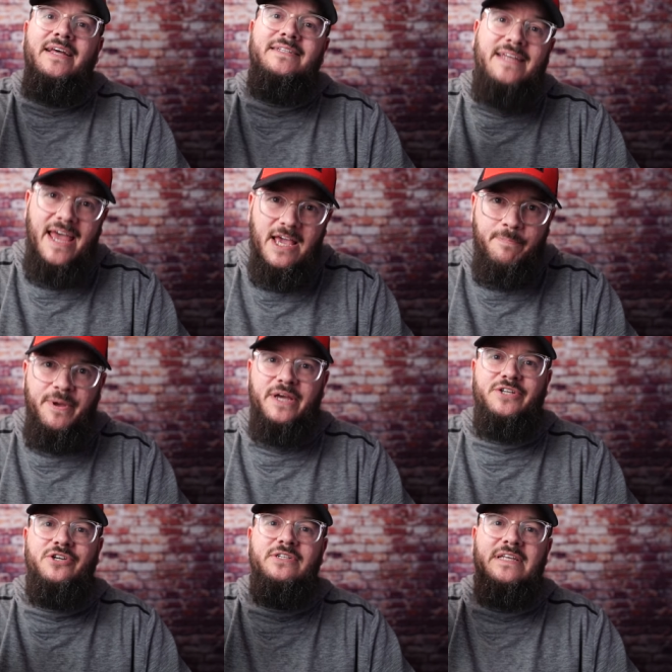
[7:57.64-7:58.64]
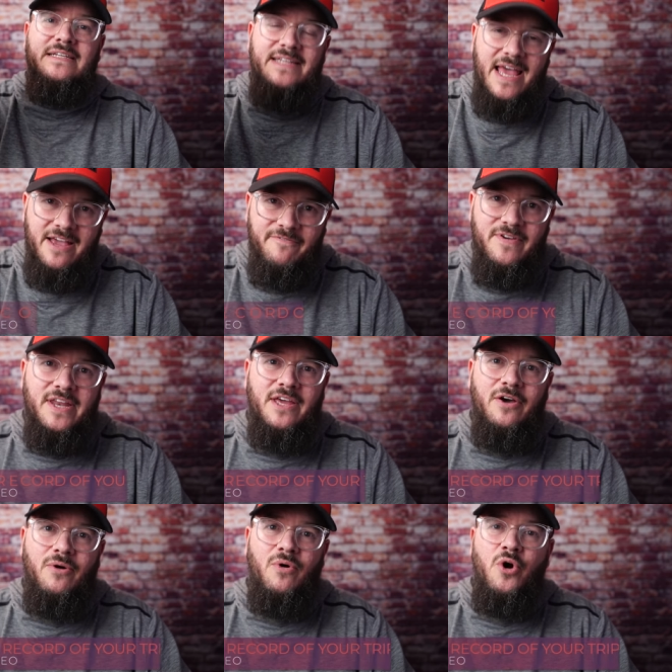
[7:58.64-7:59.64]
take pictures, take
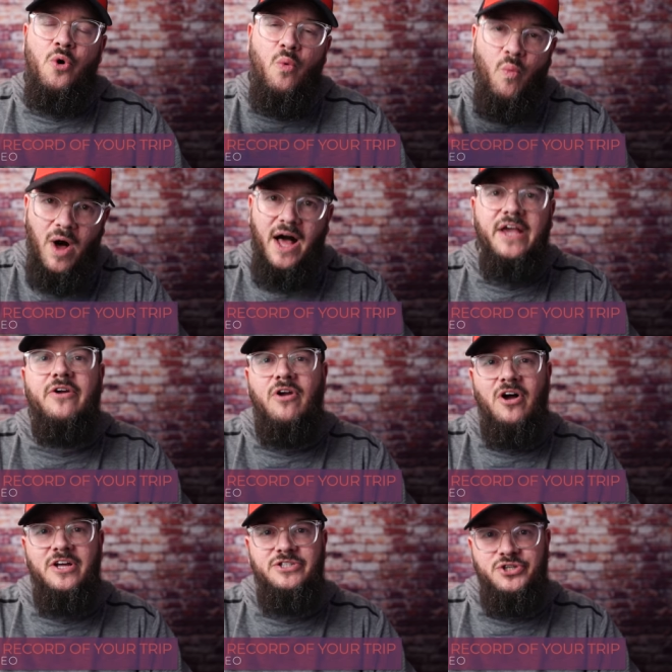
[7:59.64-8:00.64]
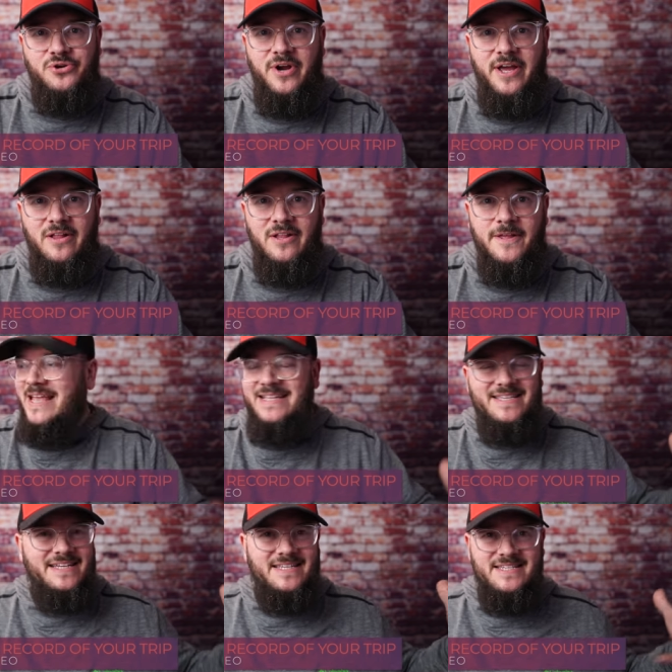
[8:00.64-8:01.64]
video while you're on trail.
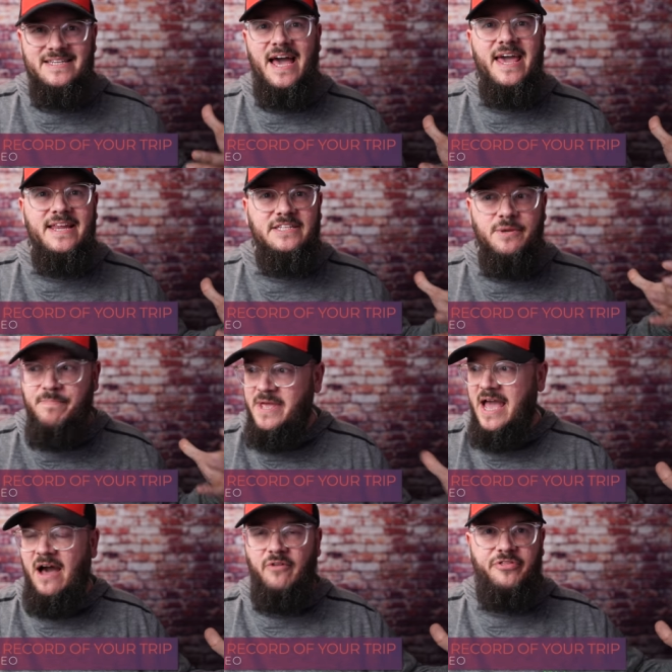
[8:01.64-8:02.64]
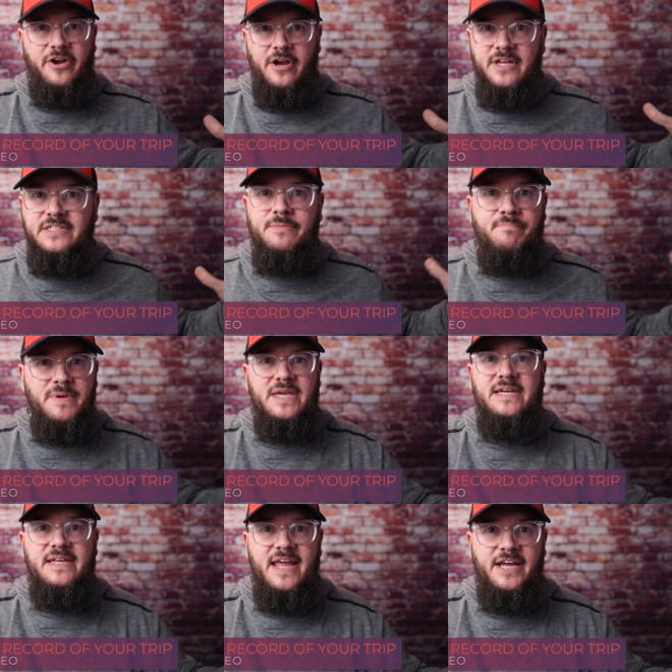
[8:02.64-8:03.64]
It's exciting to be out there and to
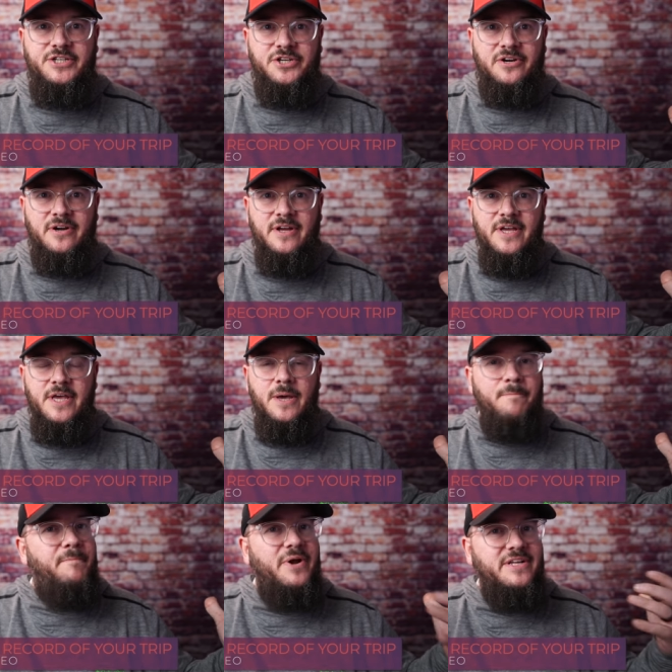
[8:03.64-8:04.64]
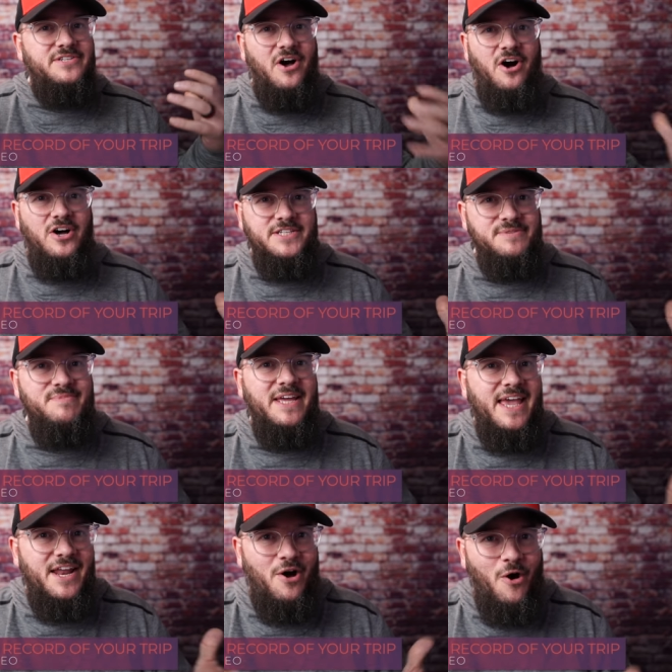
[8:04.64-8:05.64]
be in nature, but it's awesome to
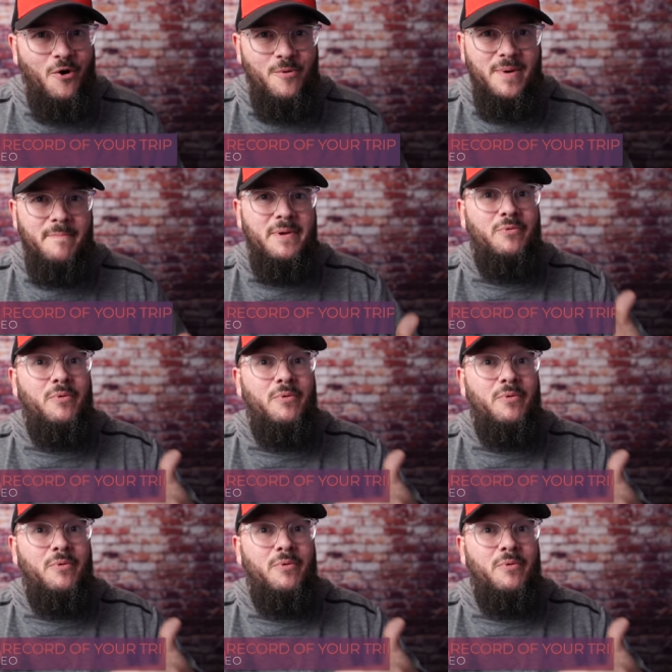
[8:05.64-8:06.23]
get home and be